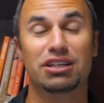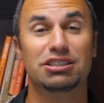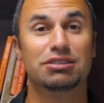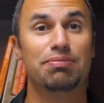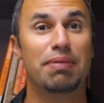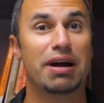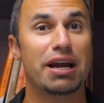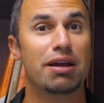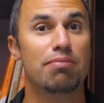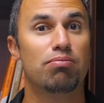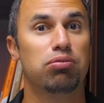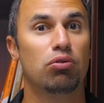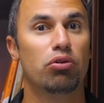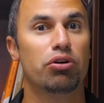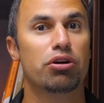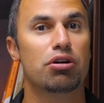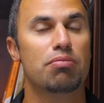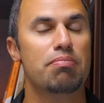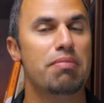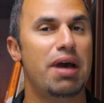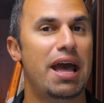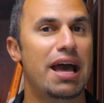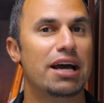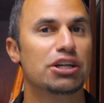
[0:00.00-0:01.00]
Is my employer
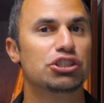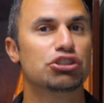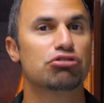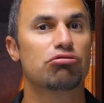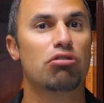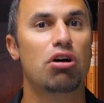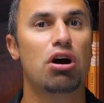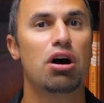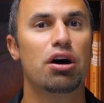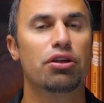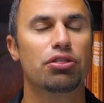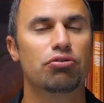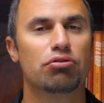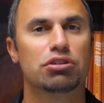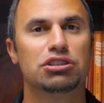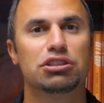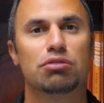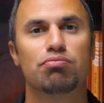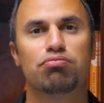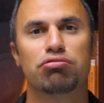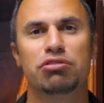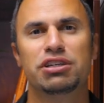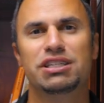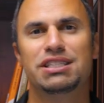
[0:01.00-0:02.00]
match Roth or is
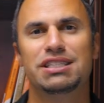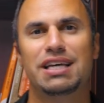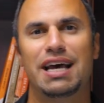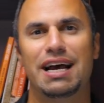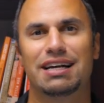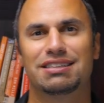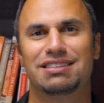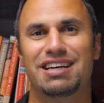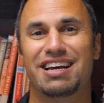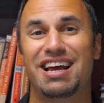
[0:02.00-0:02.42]
it pre tax?